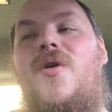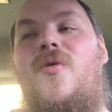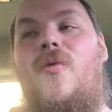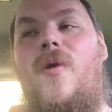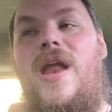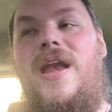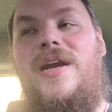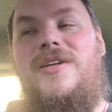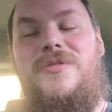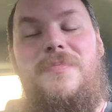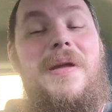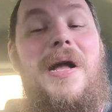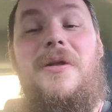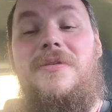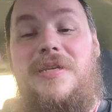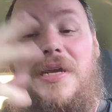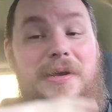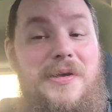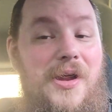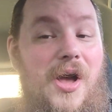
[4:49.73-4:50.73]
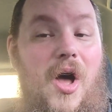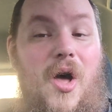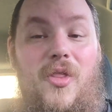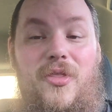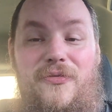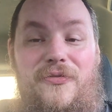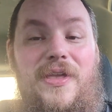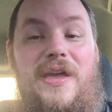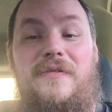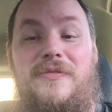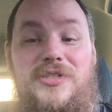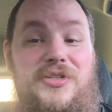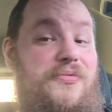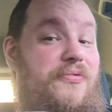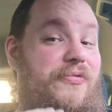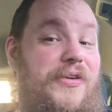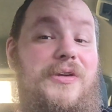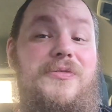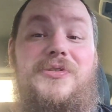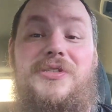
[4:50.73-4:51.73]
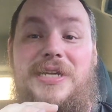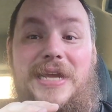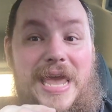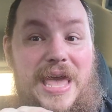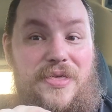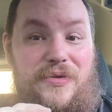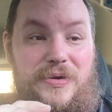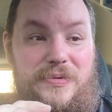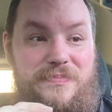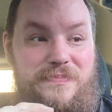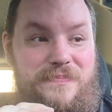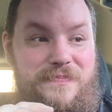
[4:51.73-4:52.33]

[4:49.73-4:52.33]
when it's melted and all the flavors are fused together.